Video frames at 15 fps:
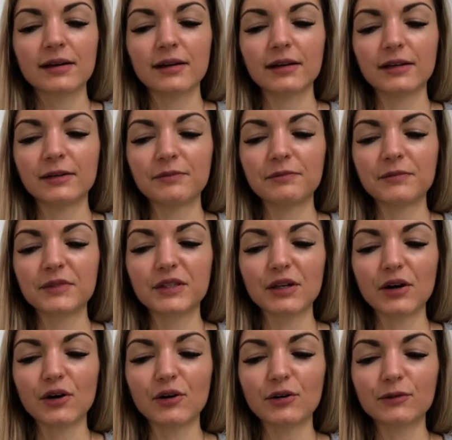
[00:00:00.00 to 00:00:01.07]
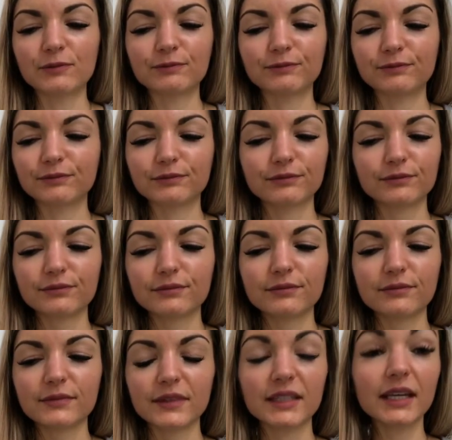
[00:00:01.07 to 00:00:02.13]
So
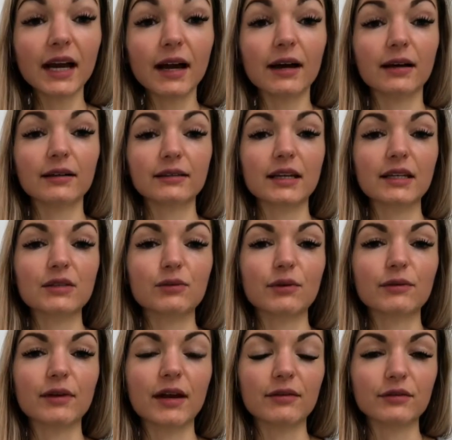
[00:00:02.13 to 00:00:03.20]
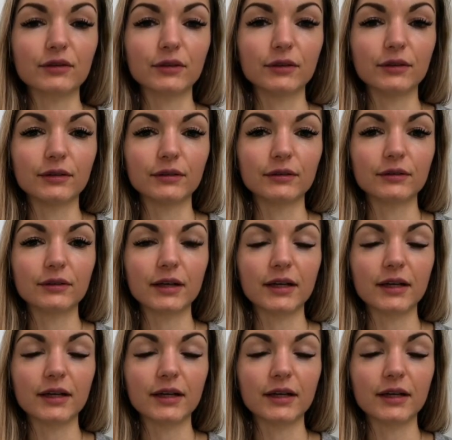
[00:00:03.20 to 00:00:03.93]
yeah, that's what we have to learn.